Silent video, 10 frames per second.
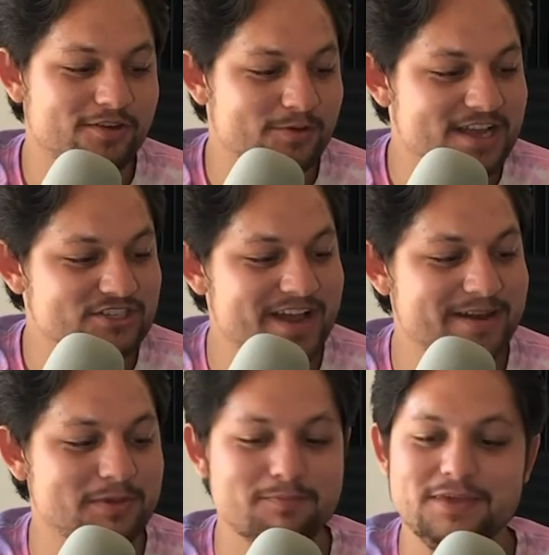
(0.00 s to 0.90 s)
We're not trying to
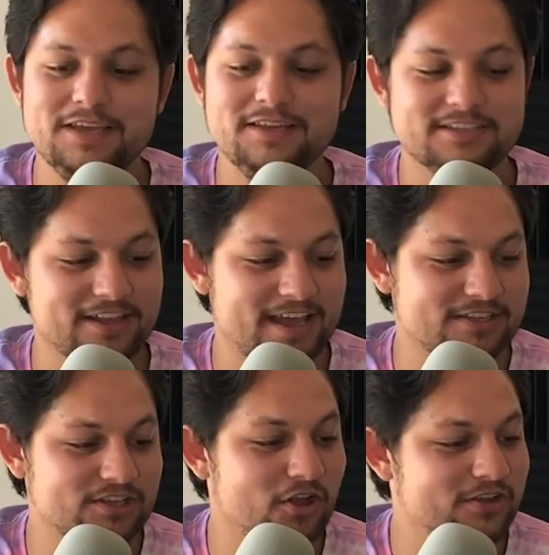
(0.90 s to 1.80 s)
be mean to like
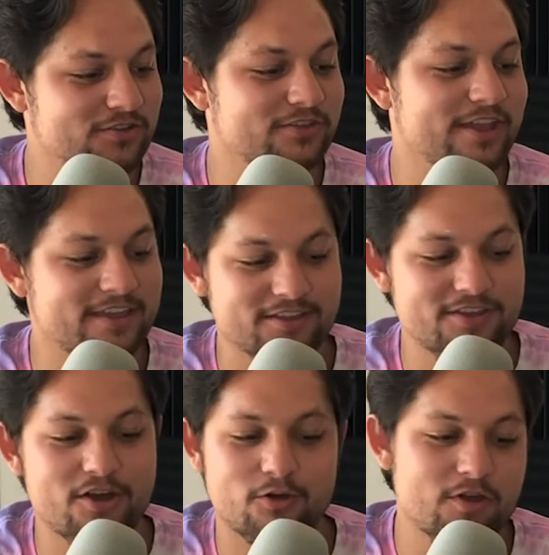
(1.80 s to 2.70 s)
tall. You're like, no.
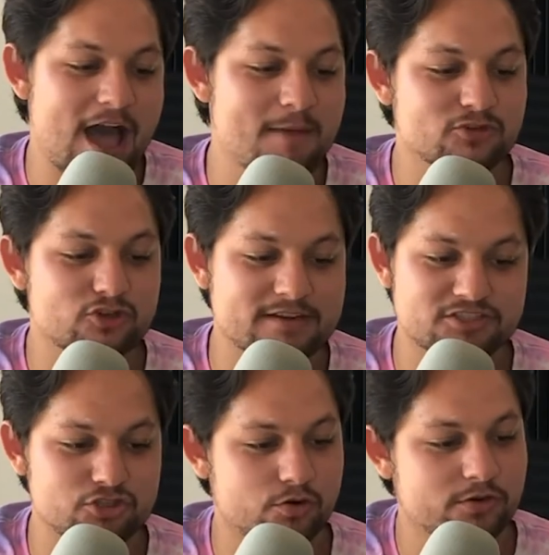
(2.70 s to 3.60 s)
Yo, I'm attracted
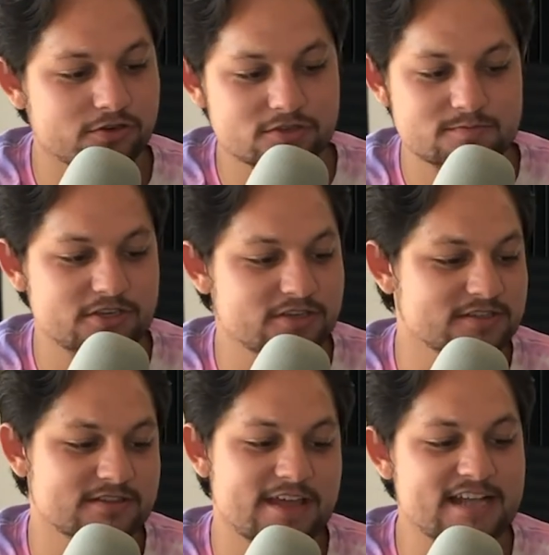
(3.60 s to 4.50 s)
to short girls
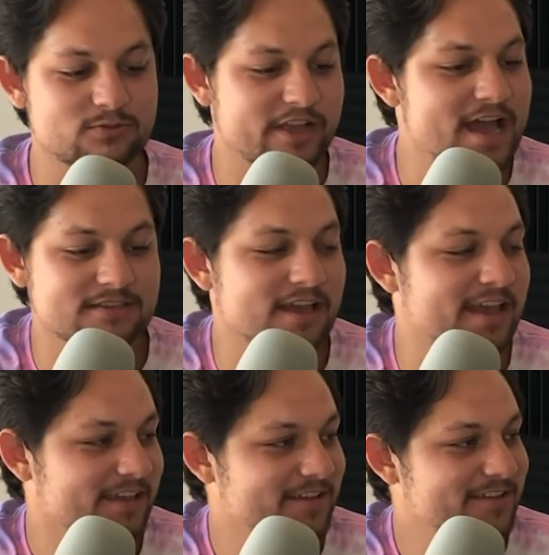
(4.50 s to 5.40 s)
because that's what guys like.